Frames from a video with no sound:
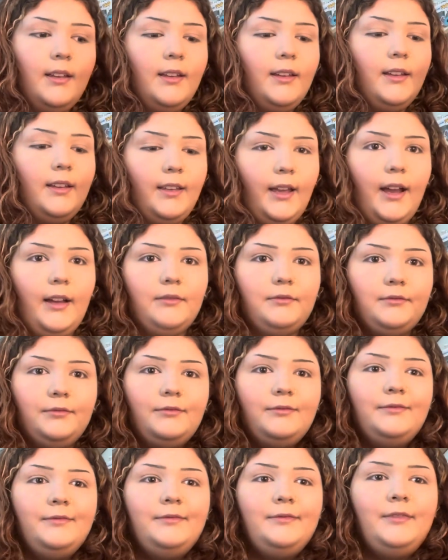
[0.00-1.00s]
yeah.
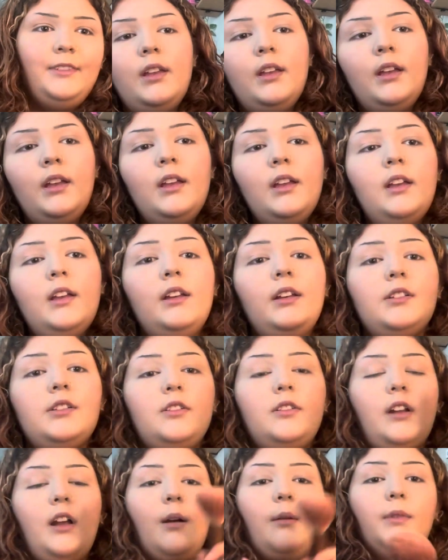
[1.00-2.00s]
So
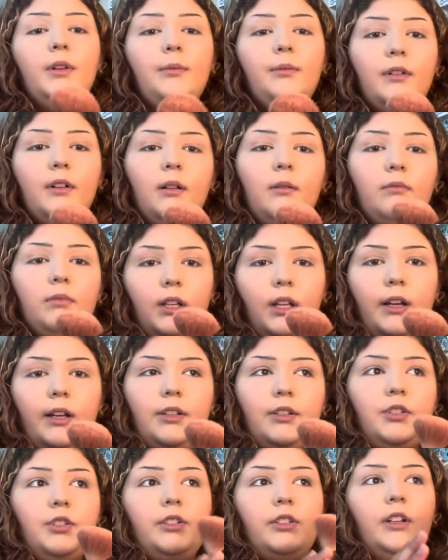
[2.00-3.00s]
now I'm gonna put on
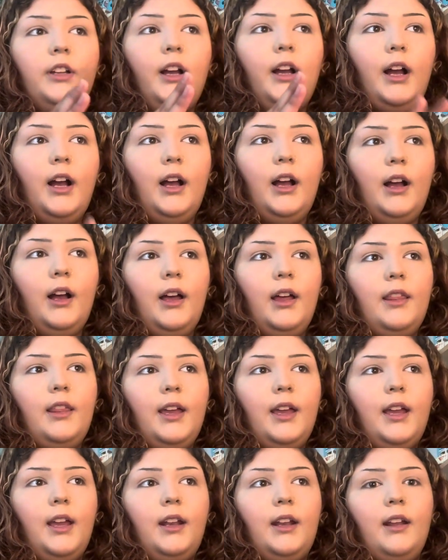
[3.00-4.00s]
blush, and
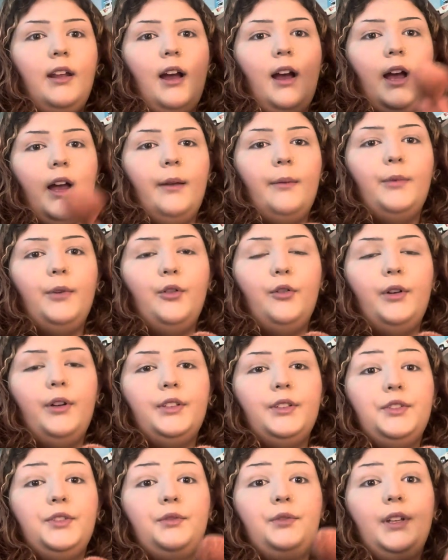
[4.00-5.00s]
then I'm going
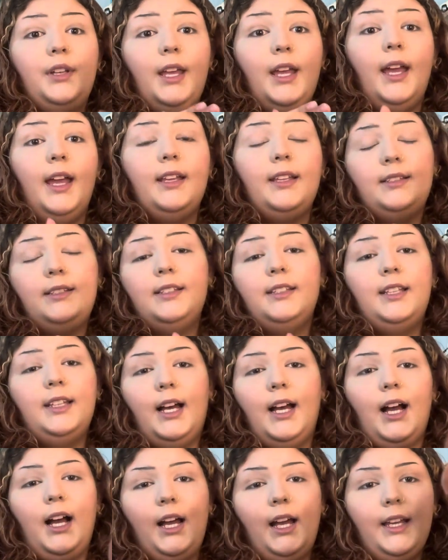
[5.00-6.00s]
to get into the
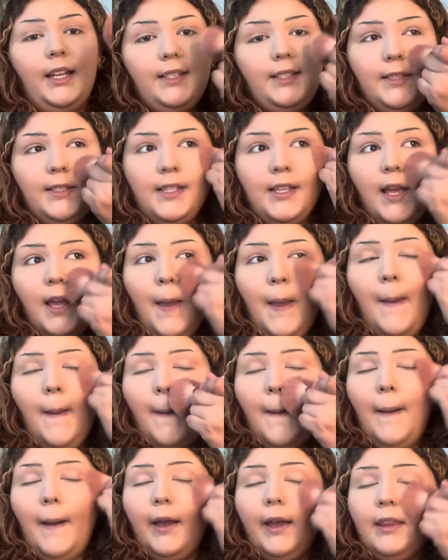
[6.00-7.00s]
eyes,
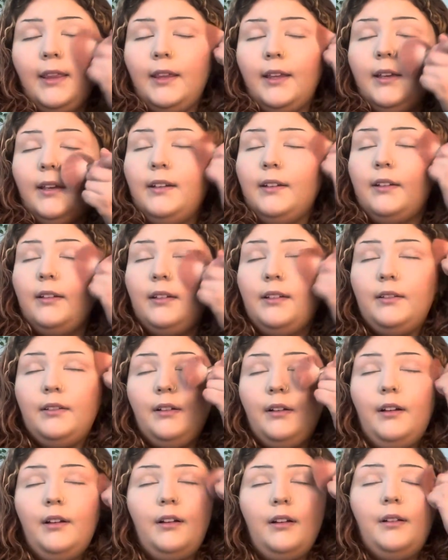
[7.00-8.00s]
I think.
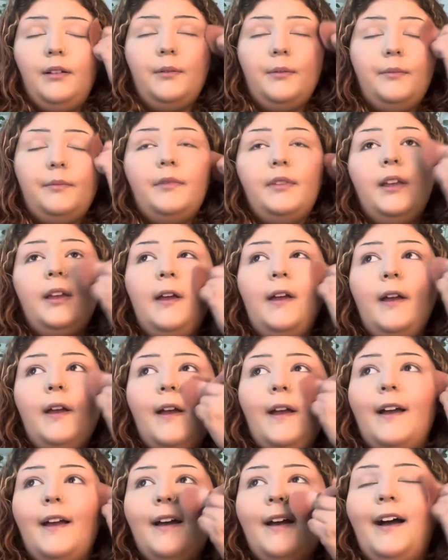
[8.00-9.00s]

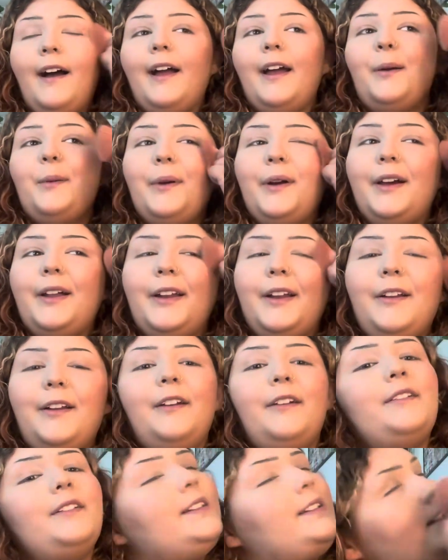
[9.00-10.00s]
I am kind of
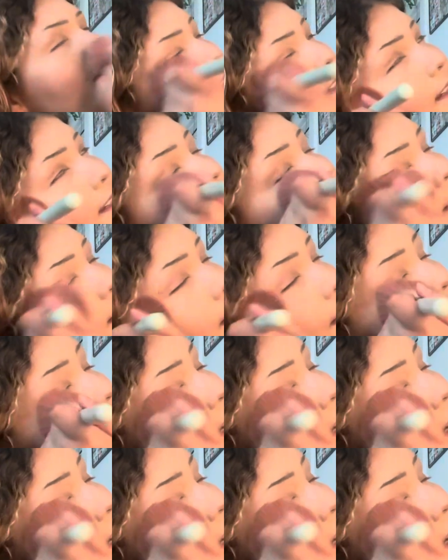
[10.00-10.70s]
nervous because yesterday I